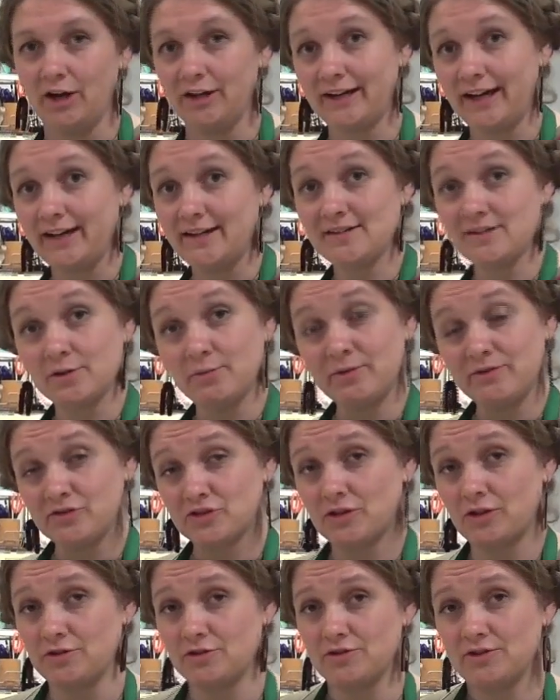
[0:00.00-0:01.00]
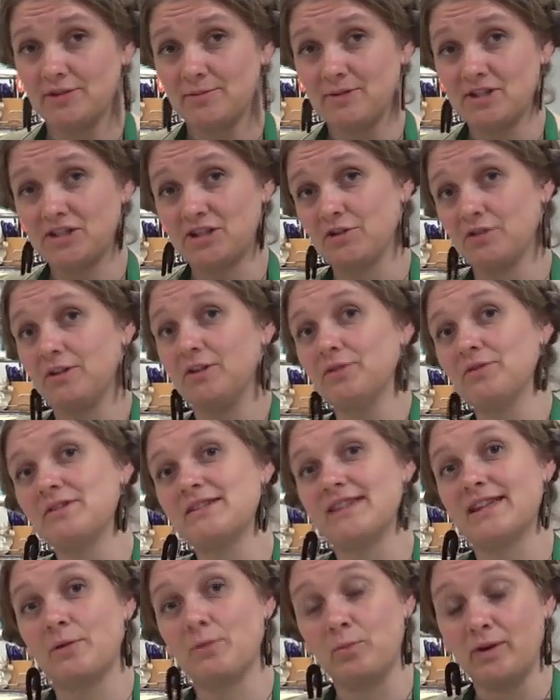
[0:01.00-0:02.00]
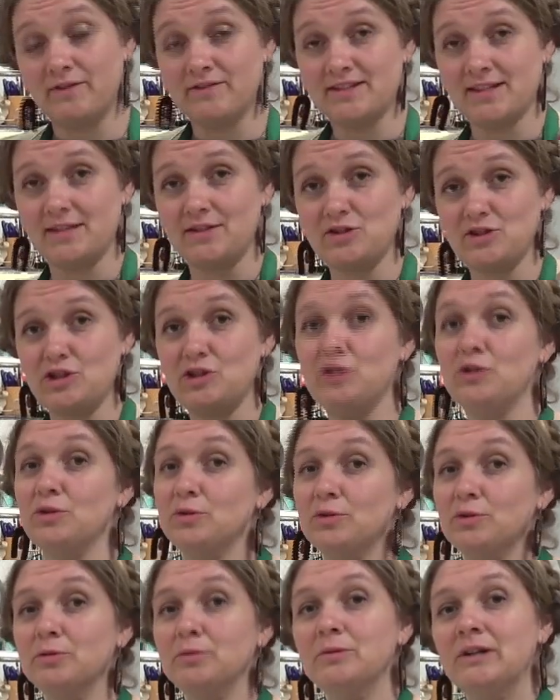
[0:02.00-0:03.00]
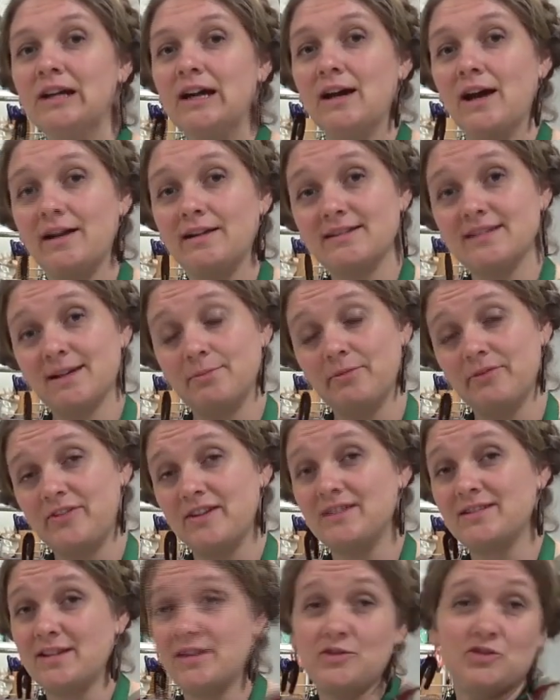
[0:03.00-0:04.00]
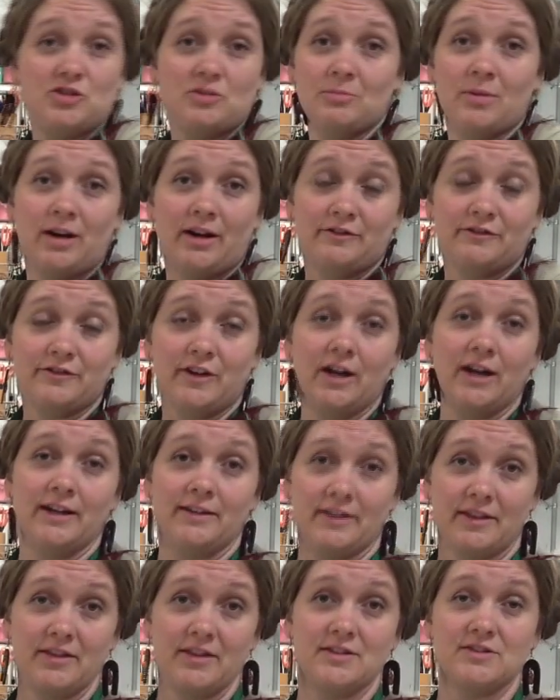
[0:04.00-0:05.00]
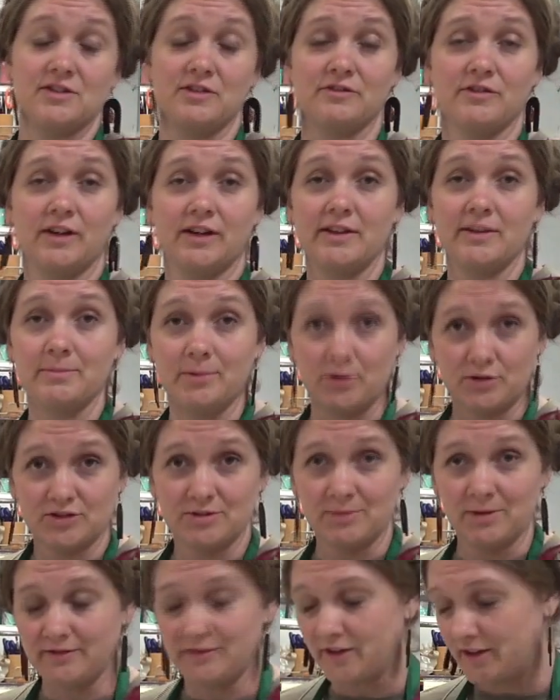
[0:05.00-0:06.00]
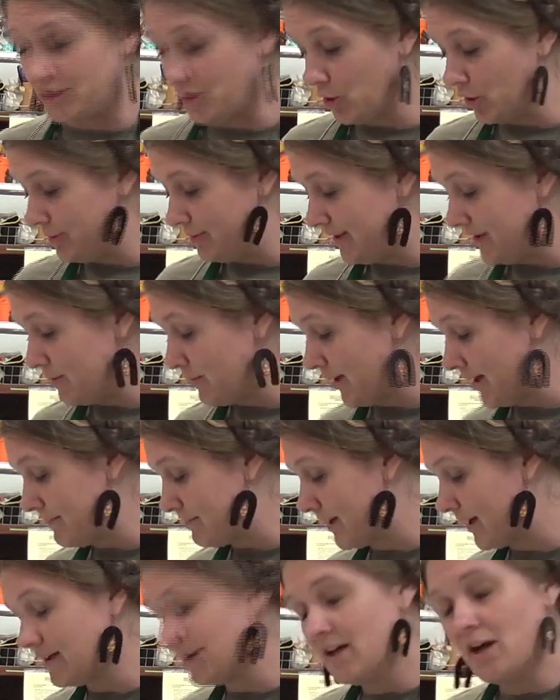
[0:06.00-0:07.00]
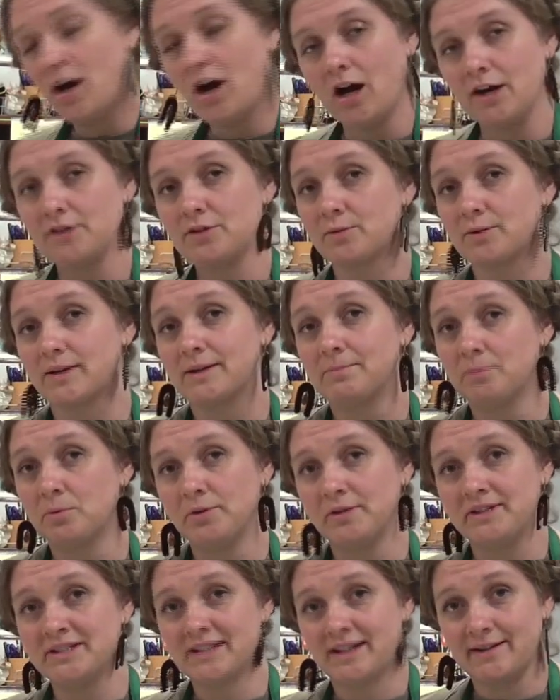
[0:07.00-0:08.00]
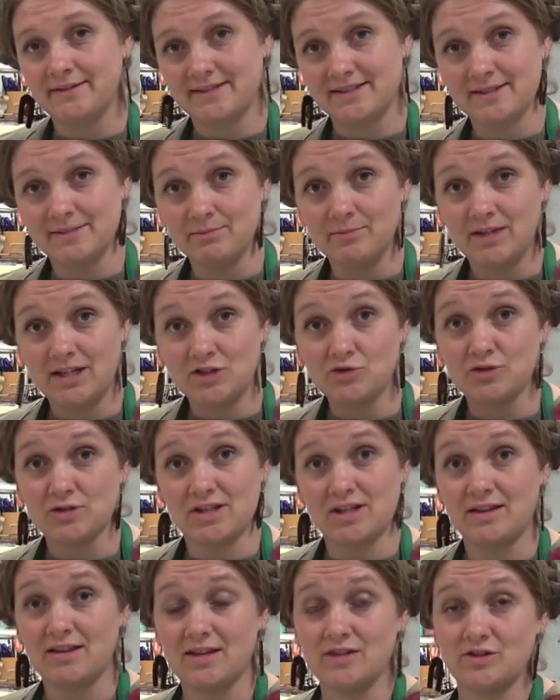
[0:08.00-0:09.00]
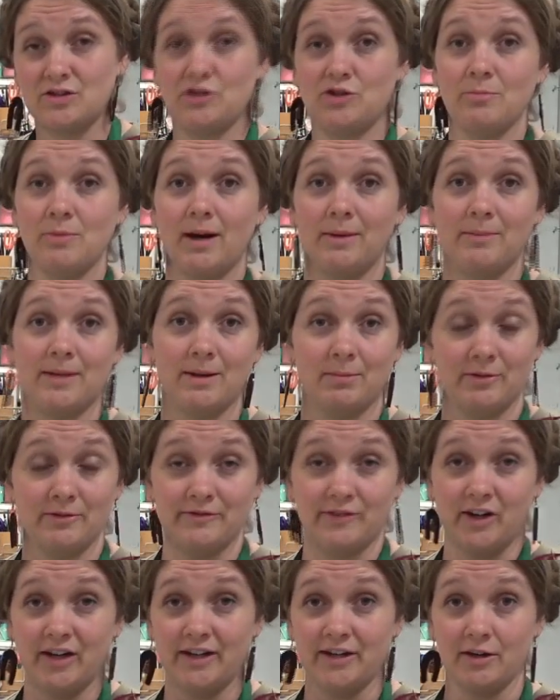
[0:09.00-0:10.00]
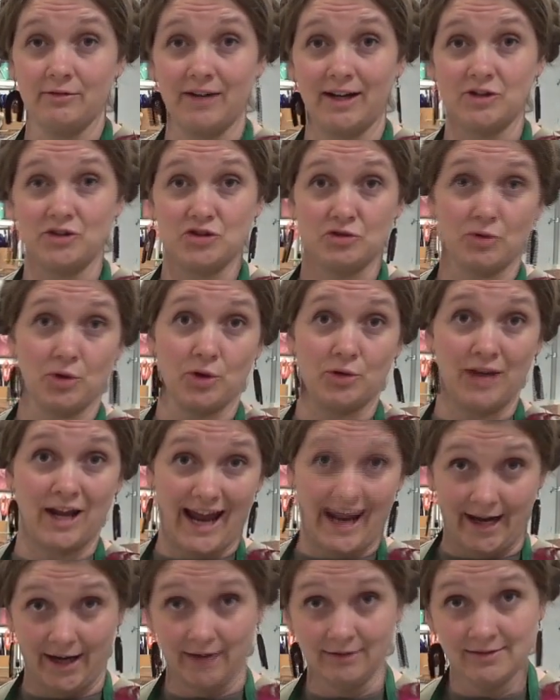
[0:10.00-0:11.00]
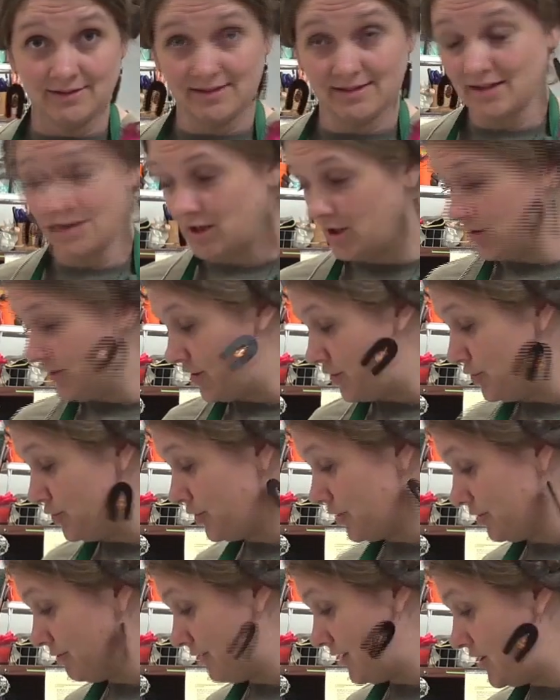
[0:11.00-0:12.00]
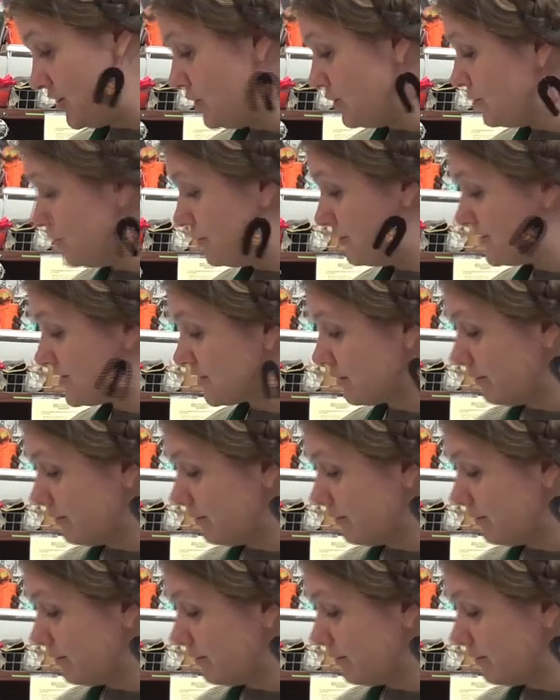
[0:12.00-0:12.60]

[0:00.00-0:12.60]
Okay, so we've showed you the materials that we've sent to you, and some of these things you might find, the things that you find in the box, you might find at home anyway, but I thought I'd point out some interesting things that you might be able to find around your own house that you can reuse.